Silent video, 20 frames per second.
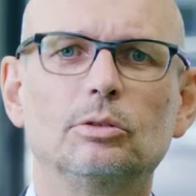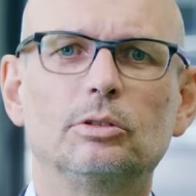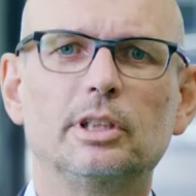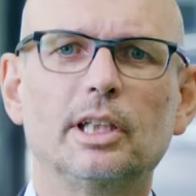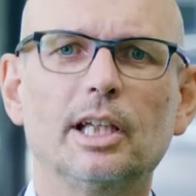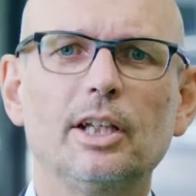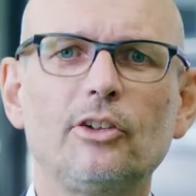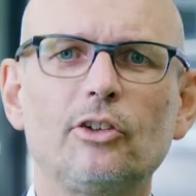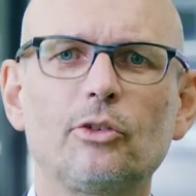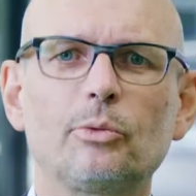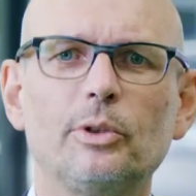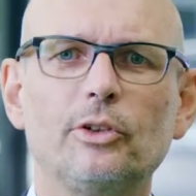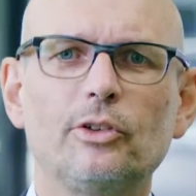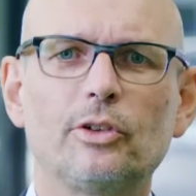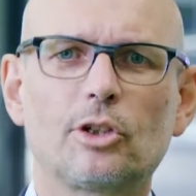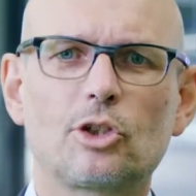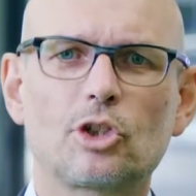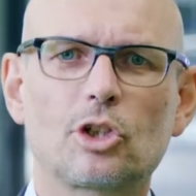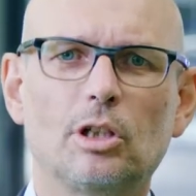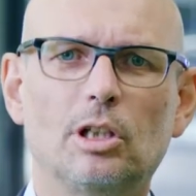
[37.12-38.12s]
UTS
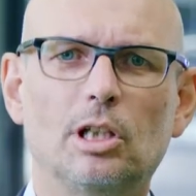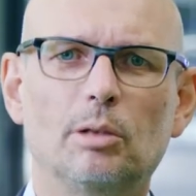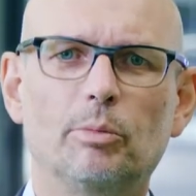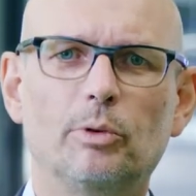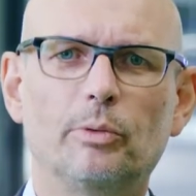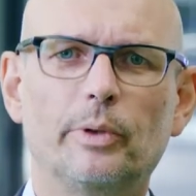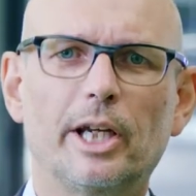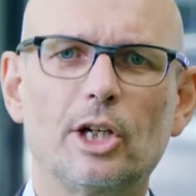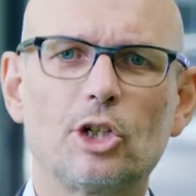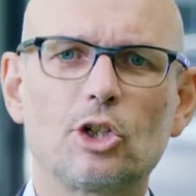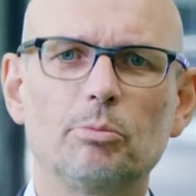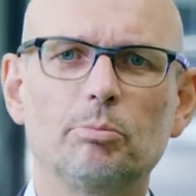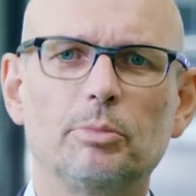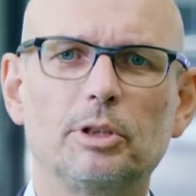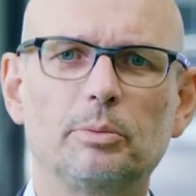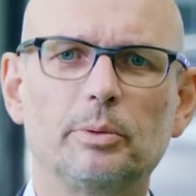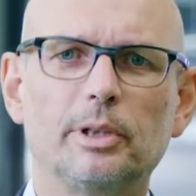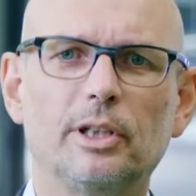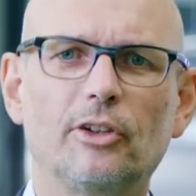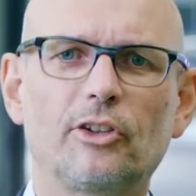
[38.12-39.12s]
research collaboration
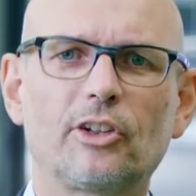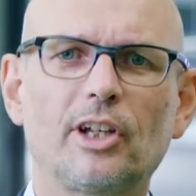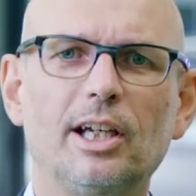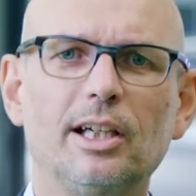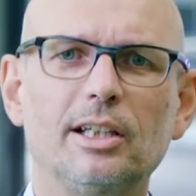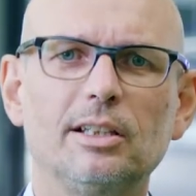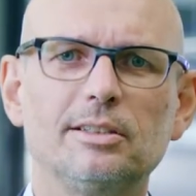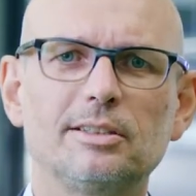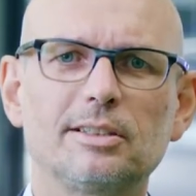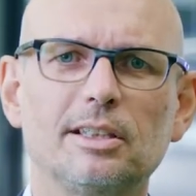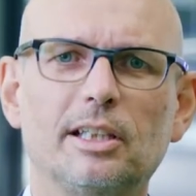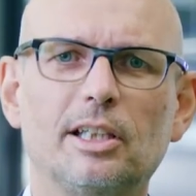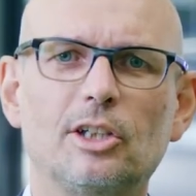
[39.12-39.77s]
between science and